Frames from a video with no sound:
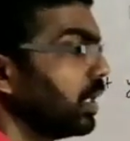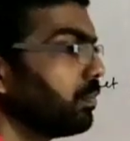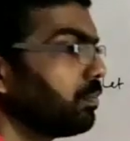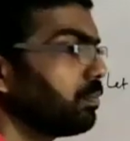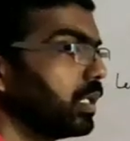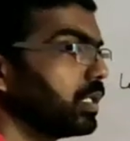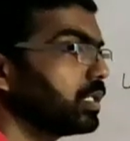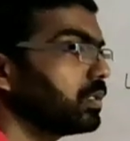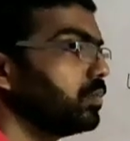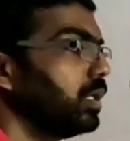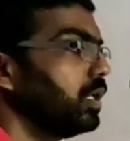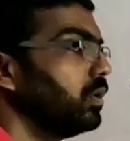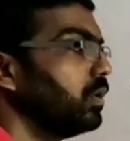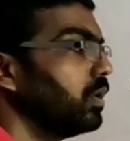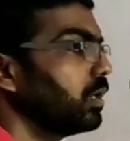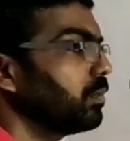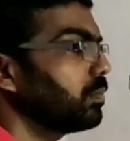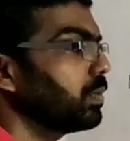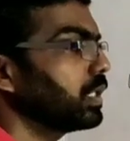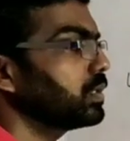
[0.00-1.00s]
A plus b
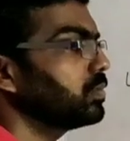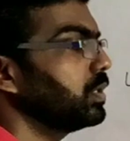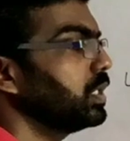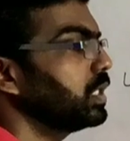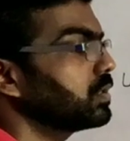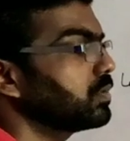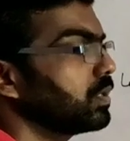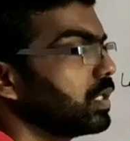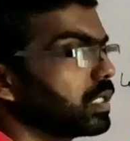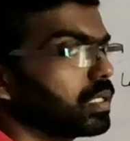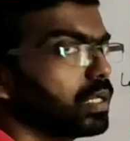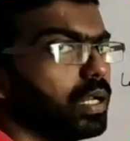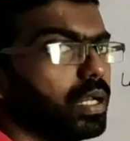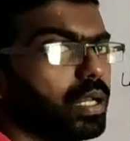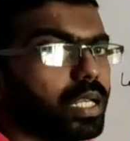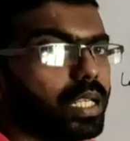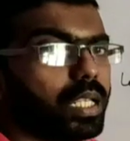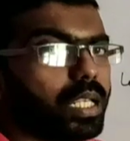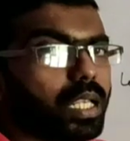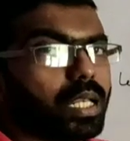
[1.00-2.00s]
into a plus b is
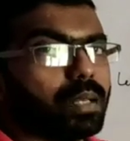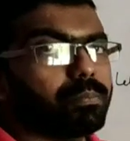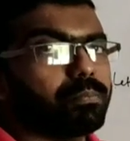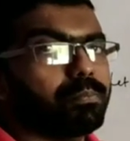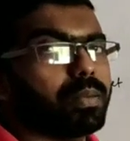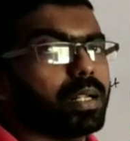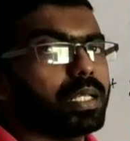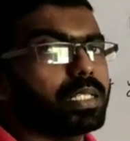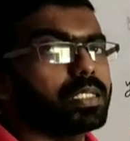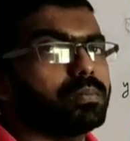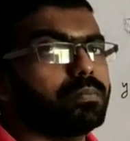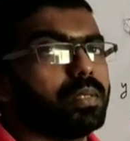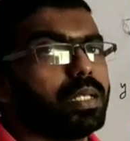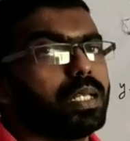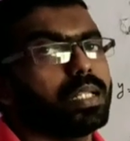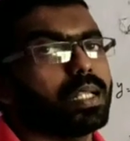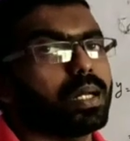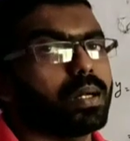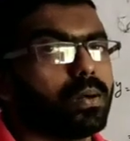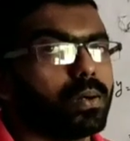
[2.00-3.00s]
what? A plus
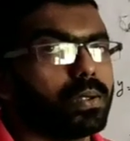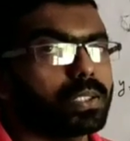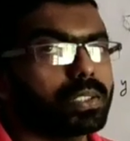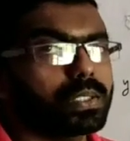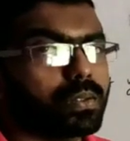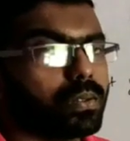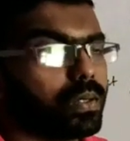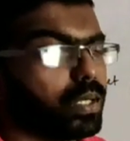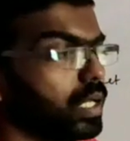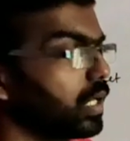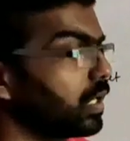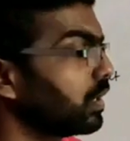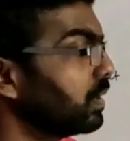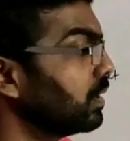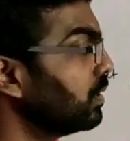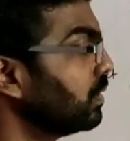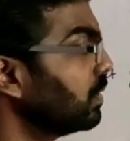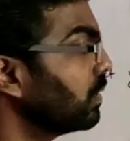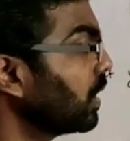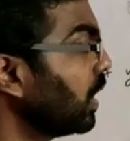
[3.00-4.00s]
b the whole
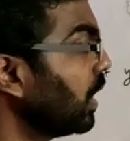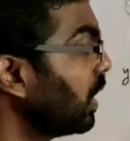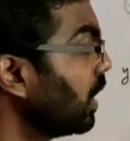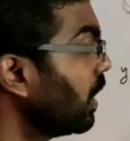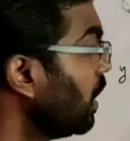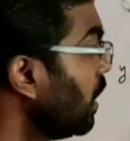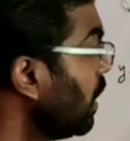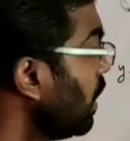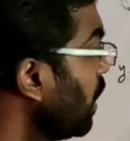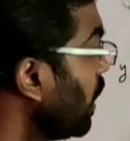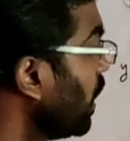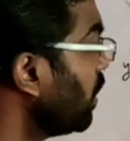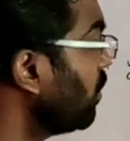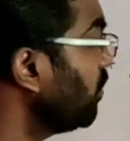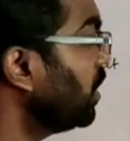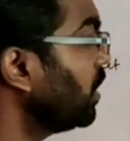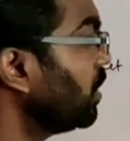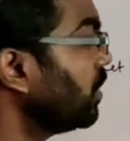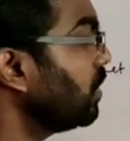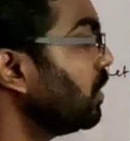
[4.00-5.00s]
square. Okay.
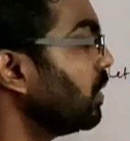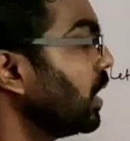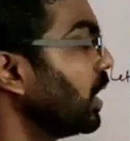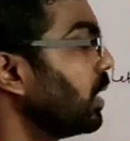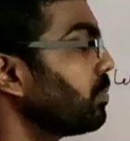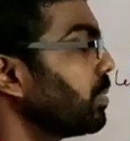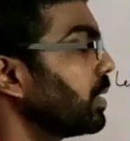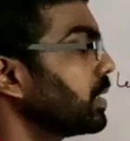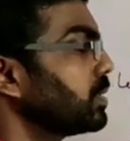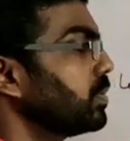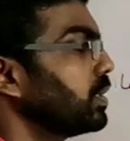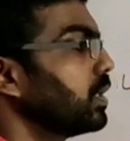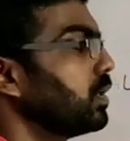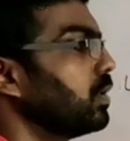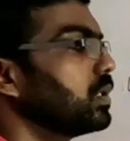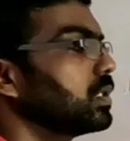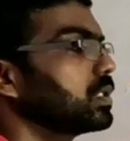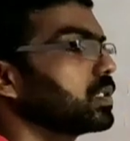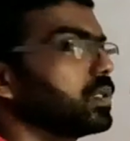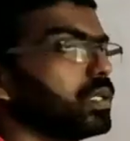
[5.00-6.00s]
And we know a plus b
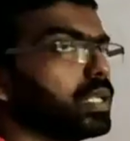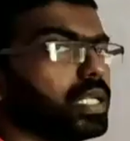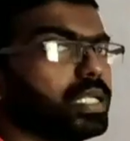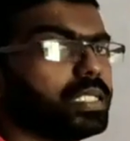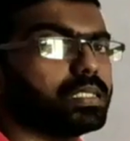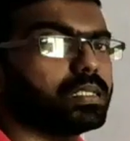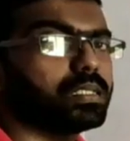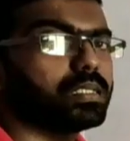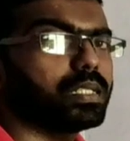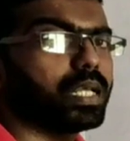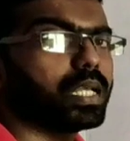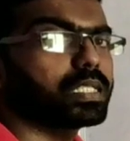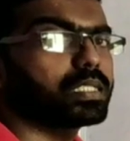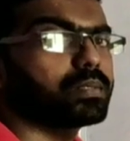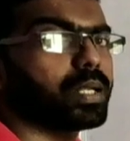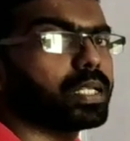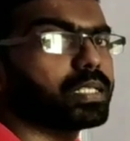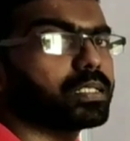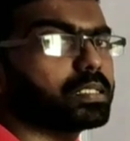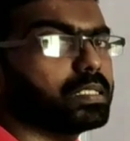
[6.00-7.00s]
the whole square is, the
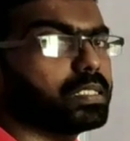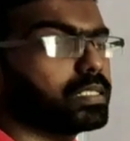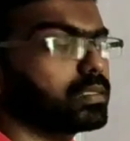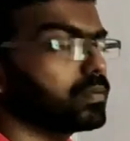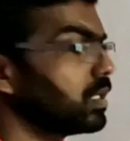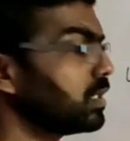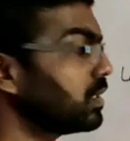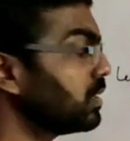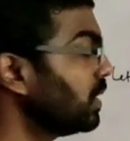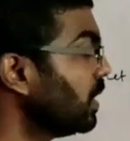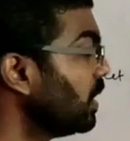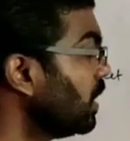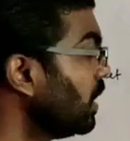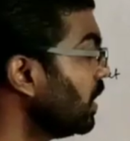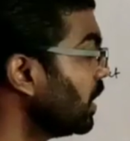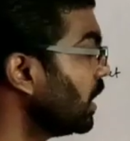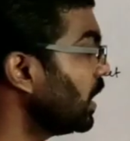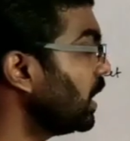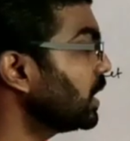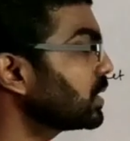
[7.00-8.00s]
expansion is what?
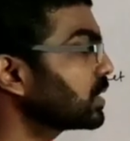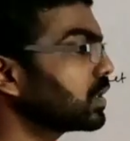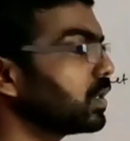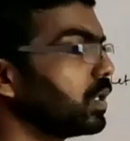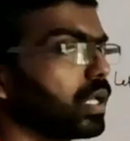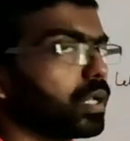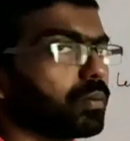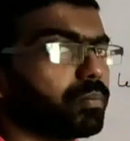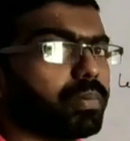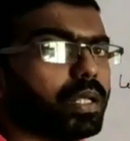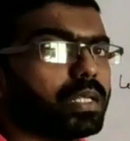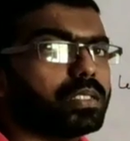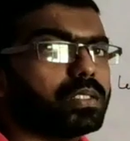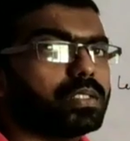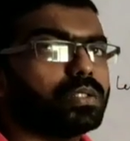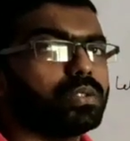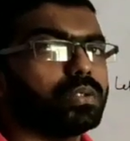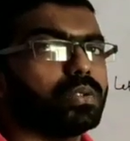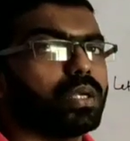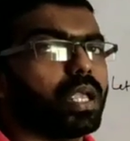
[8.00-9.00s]
A square
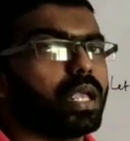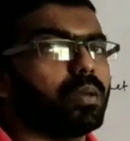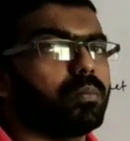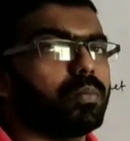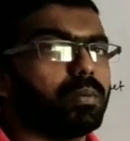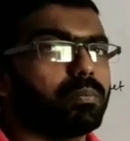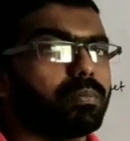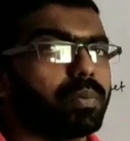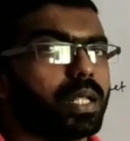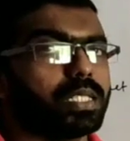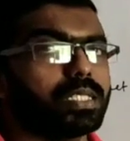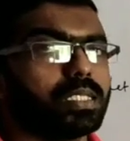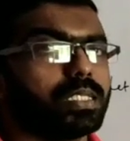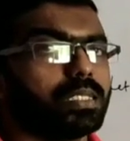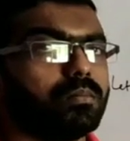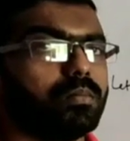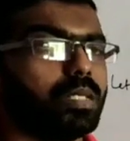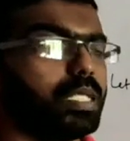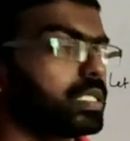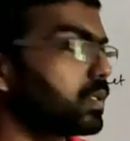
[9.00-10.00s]
plus 2ab
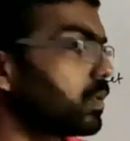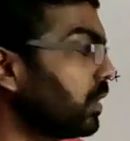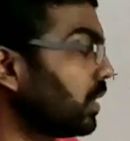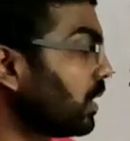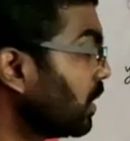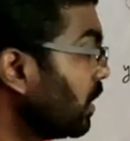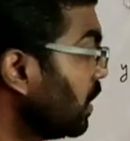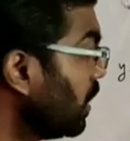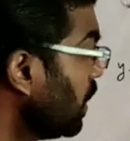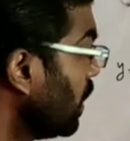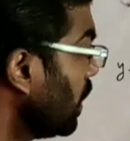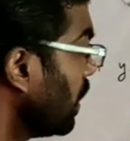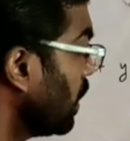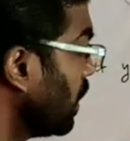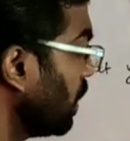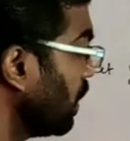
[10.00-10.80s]
plus b square.